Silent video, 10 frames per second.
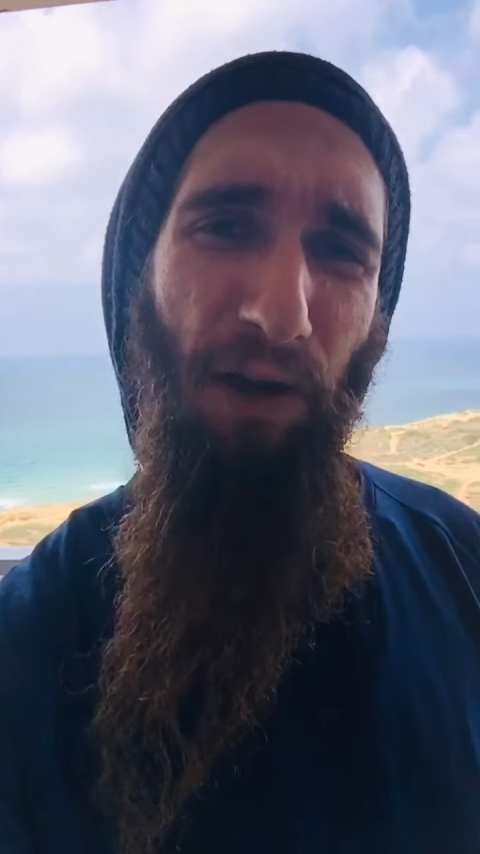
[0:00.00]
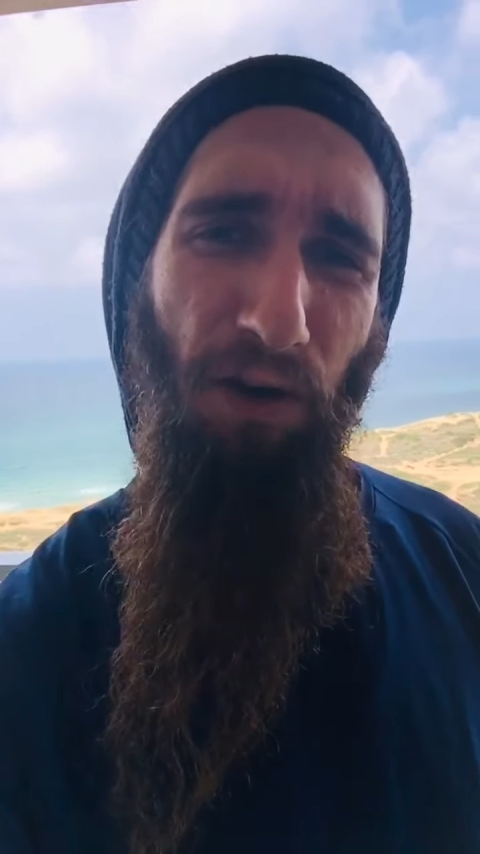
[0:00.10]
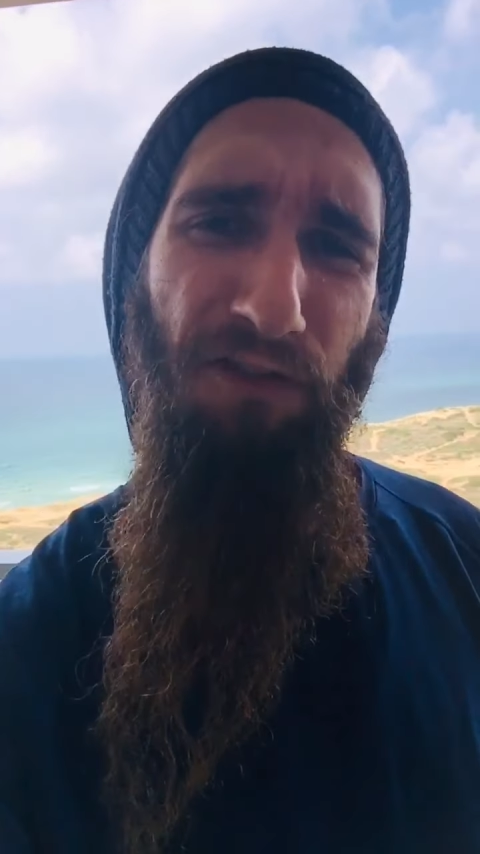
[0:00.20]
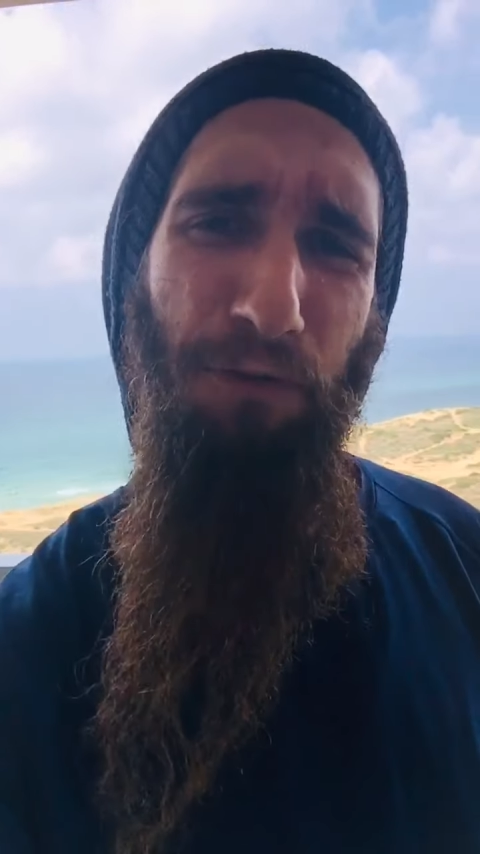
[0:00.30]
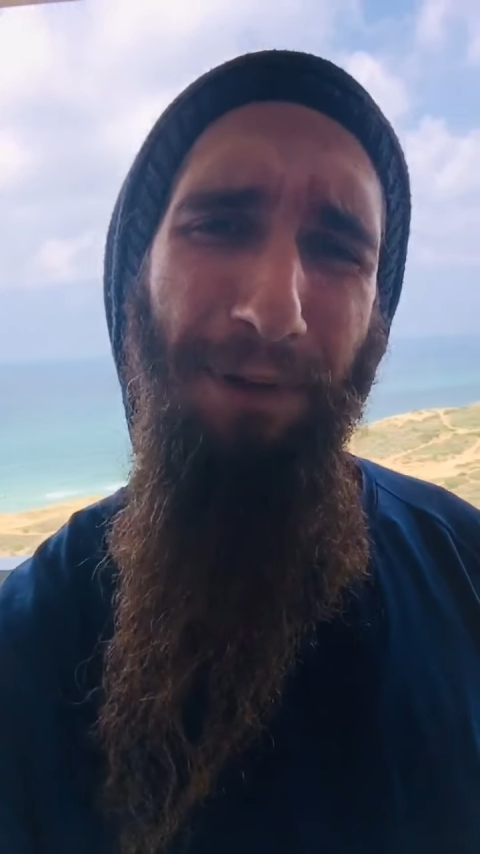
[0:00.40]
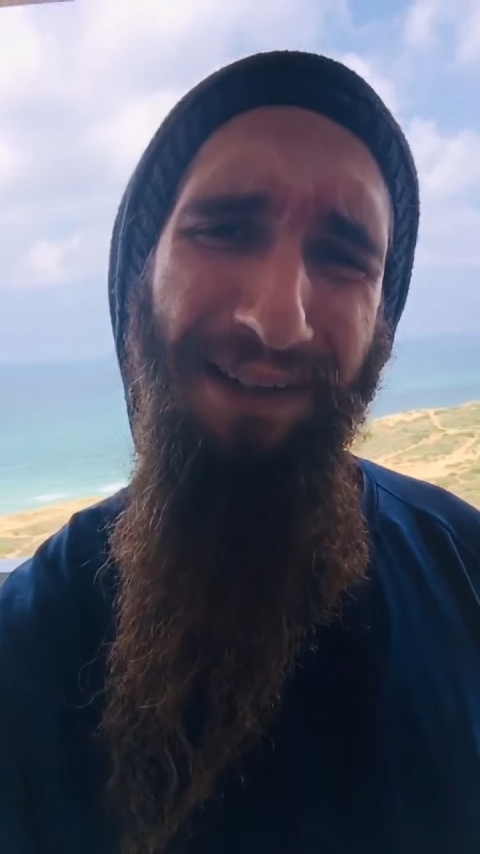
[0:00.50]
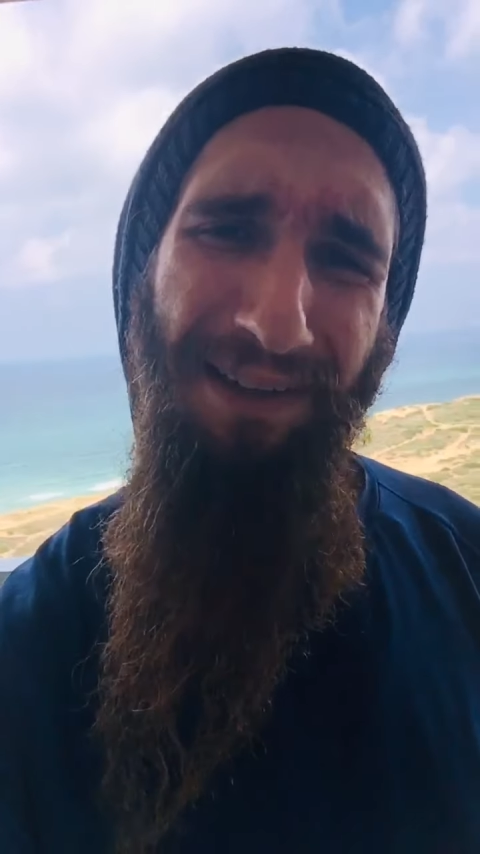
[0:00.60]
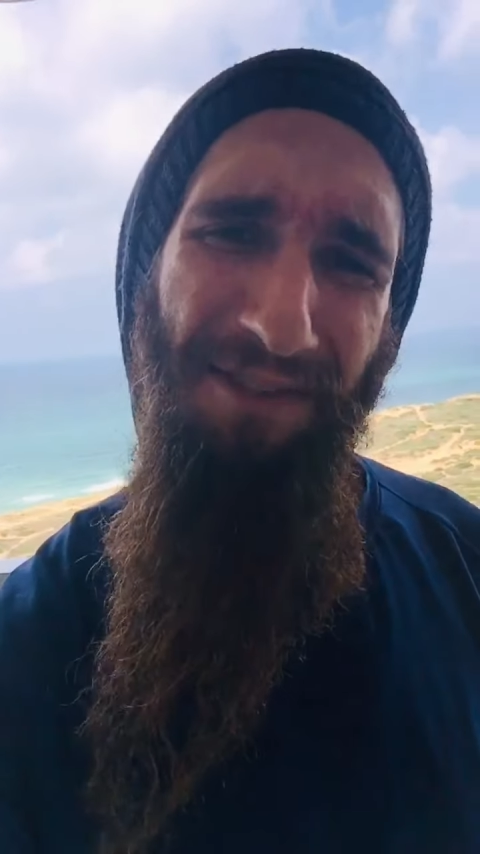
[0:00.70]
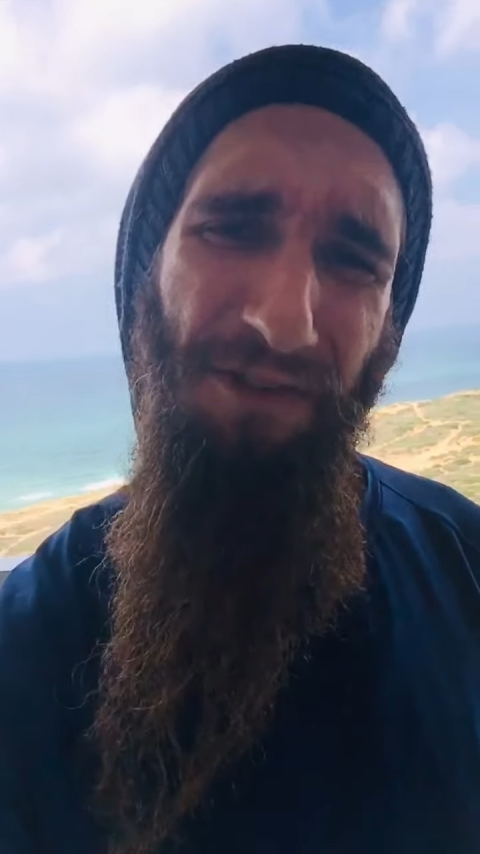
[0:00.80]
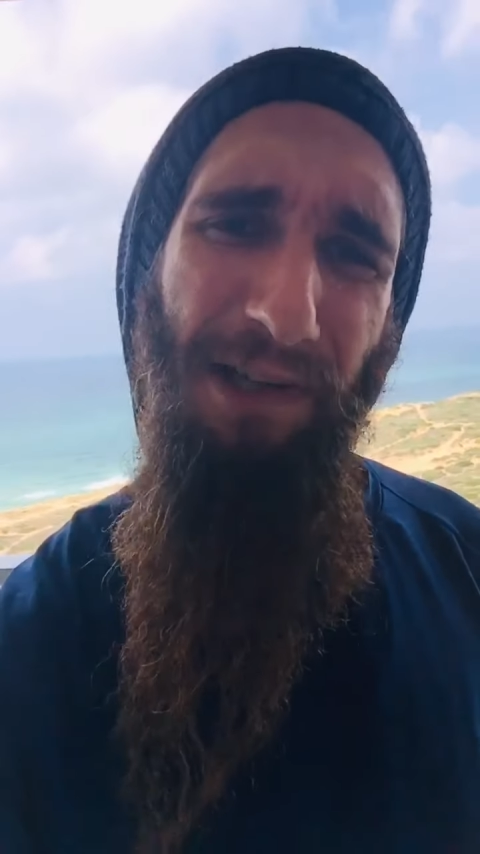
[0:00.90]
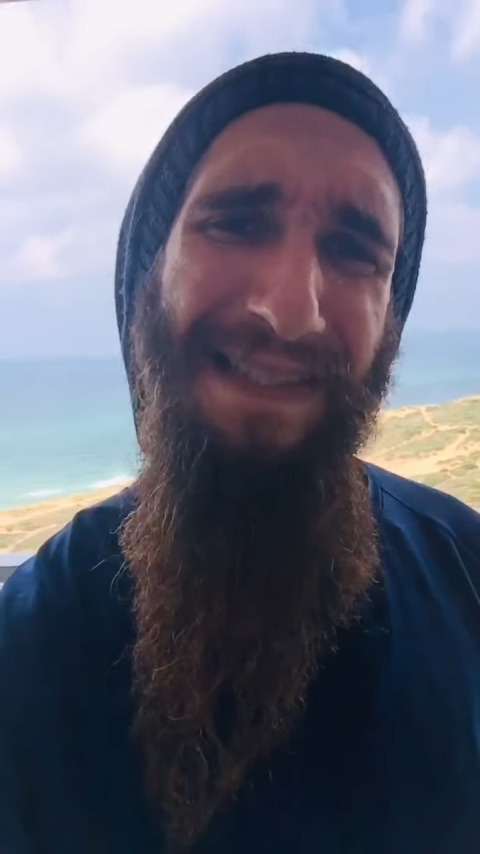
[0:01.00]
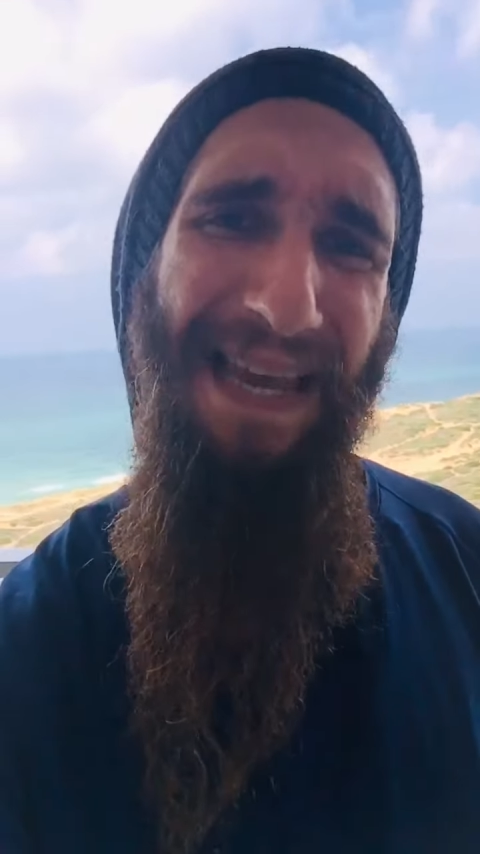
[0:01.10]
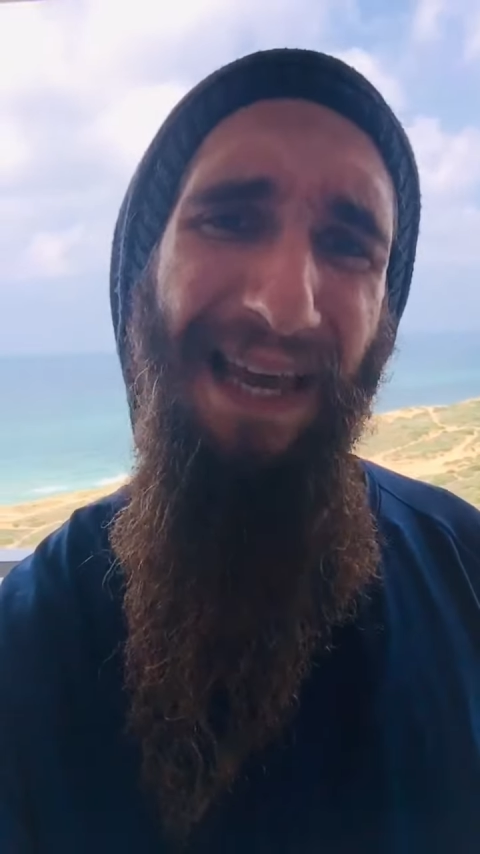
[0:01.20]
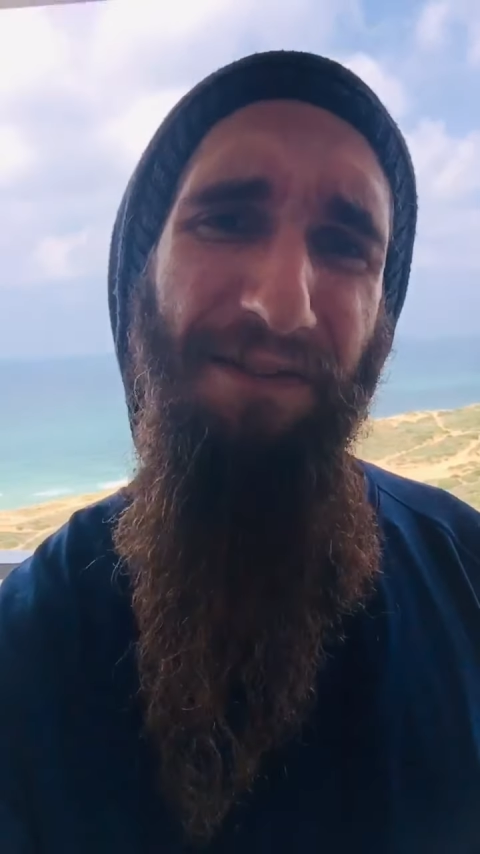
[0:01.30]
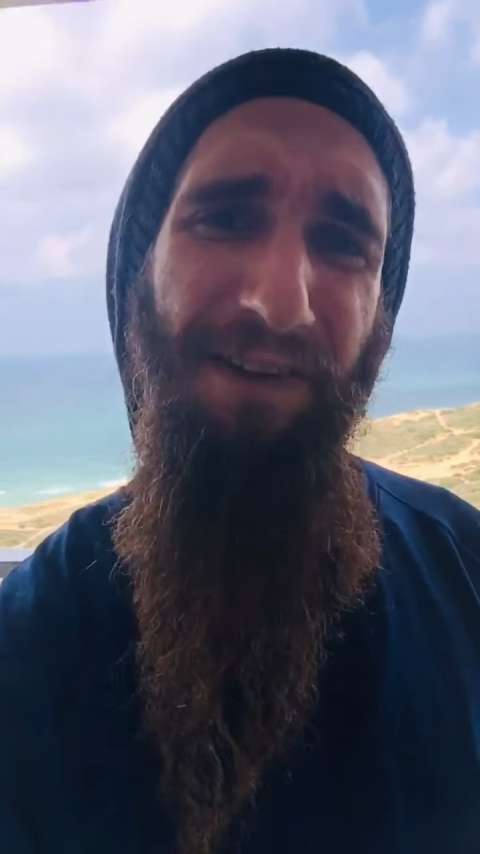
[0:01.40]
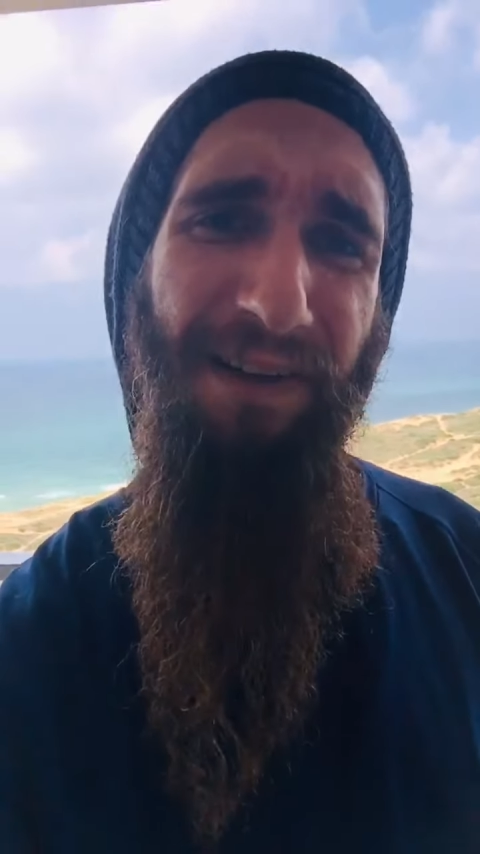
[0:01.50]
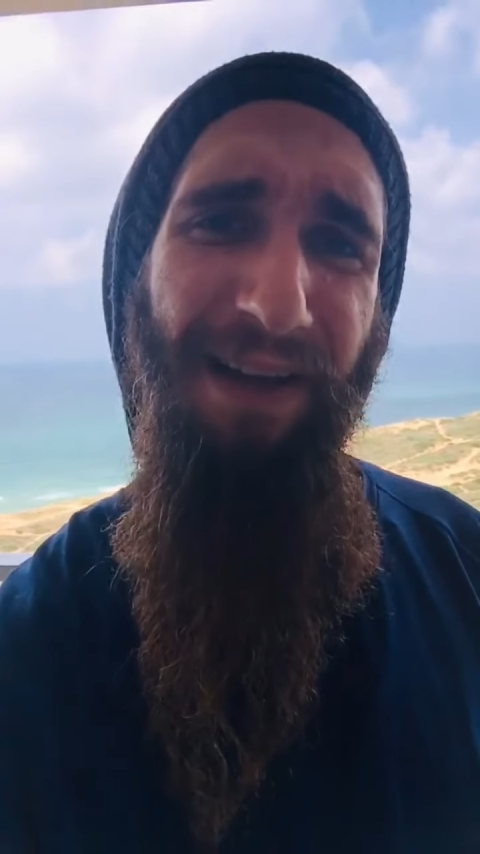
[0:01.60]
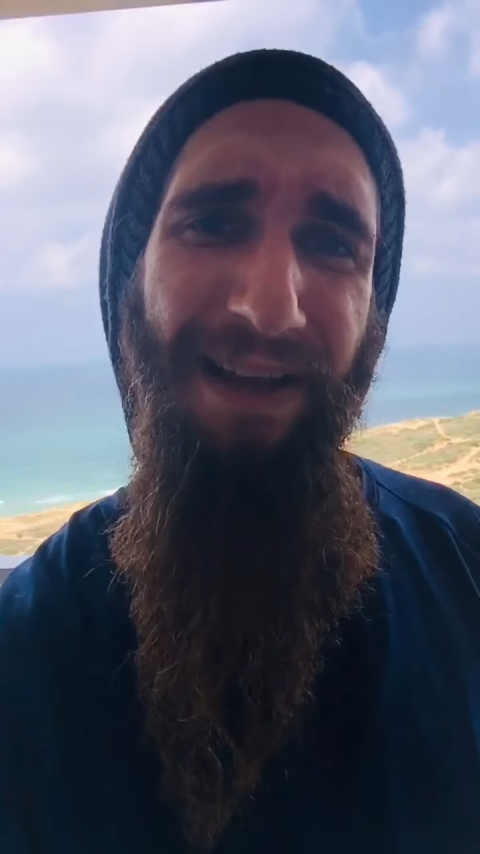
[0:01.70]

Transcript: offspring and an affront to heaven,